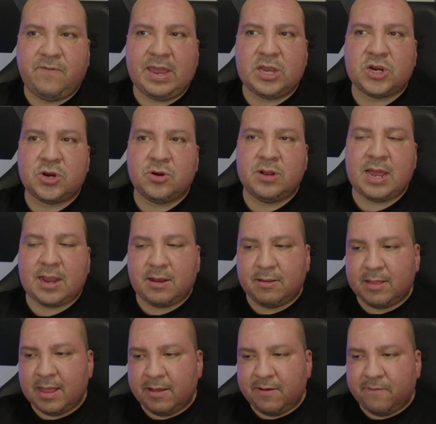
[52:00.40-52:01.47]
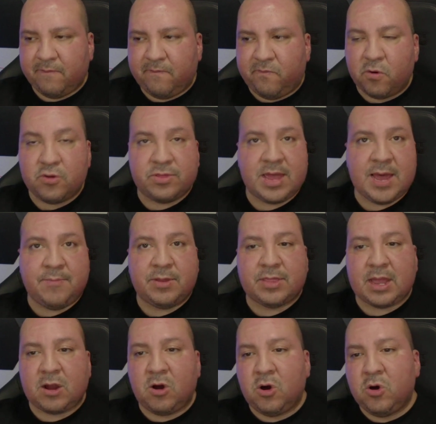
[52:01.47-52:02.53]
feature, like for them it's
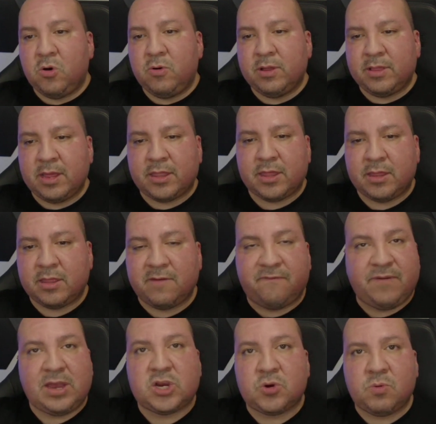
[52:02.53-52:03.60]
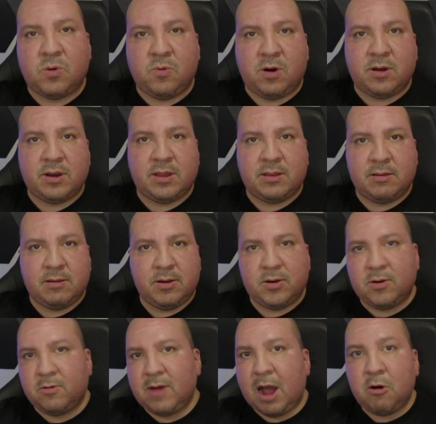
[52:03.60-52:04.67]
like, oh, this is a feature we want, and
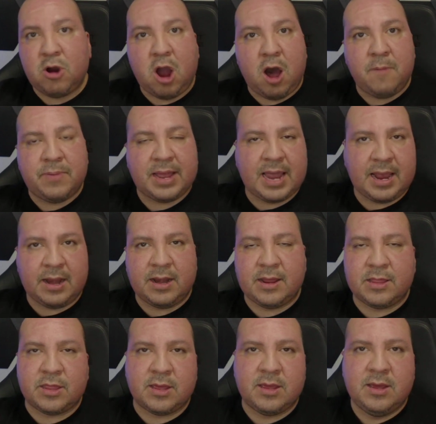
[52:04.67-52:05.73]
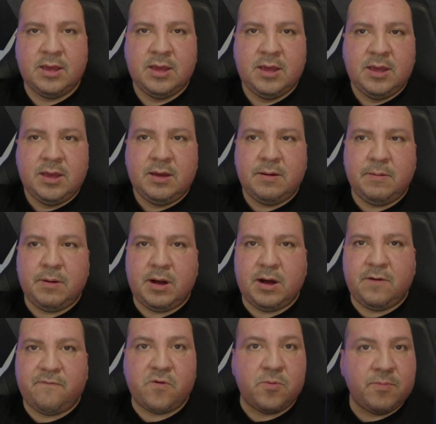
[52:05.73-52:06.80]
how complicated is it?
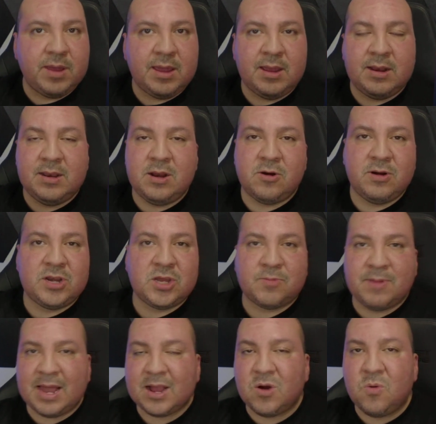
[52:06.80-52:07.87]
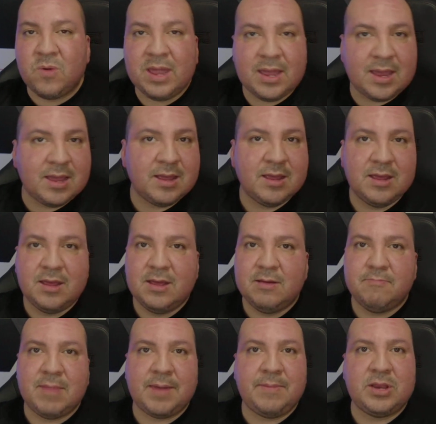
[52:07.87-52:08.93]
For me, it literally took me like a week,
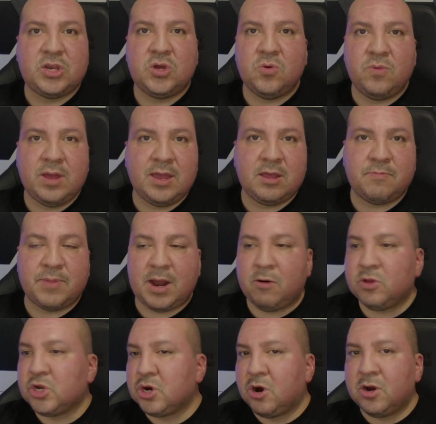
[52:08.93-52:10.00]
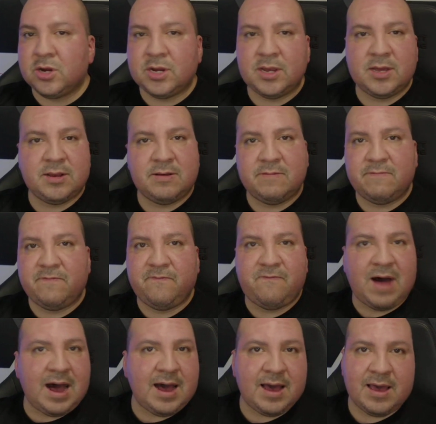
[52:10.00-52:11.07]
maybe 2 weeks, but I was charging
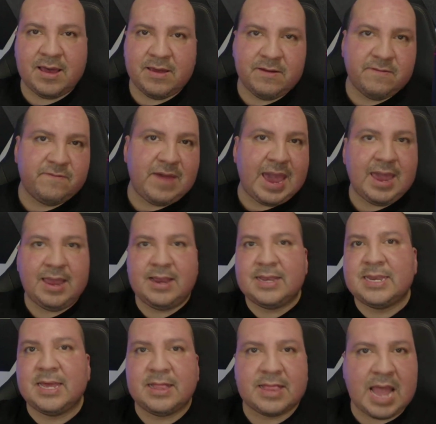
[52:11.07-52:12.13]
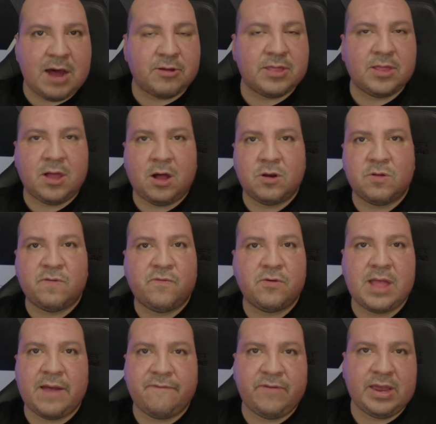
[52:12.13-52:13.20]
five, eight, $10,000 for
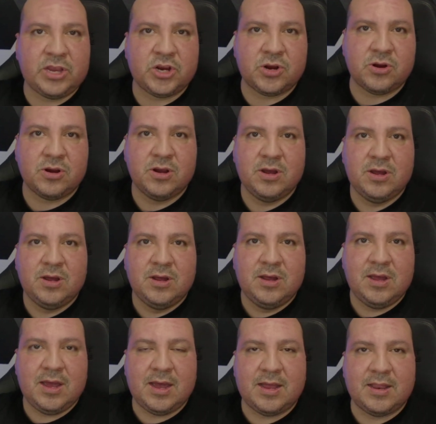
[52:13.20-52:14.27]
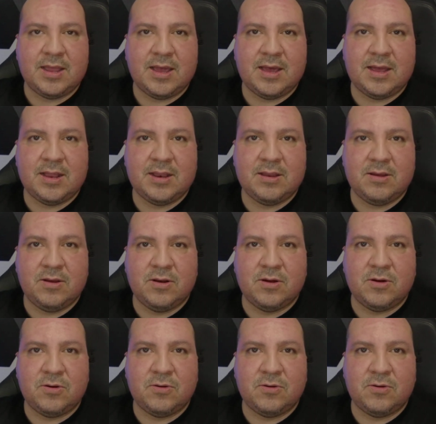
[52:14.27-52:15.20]
that feature, and then and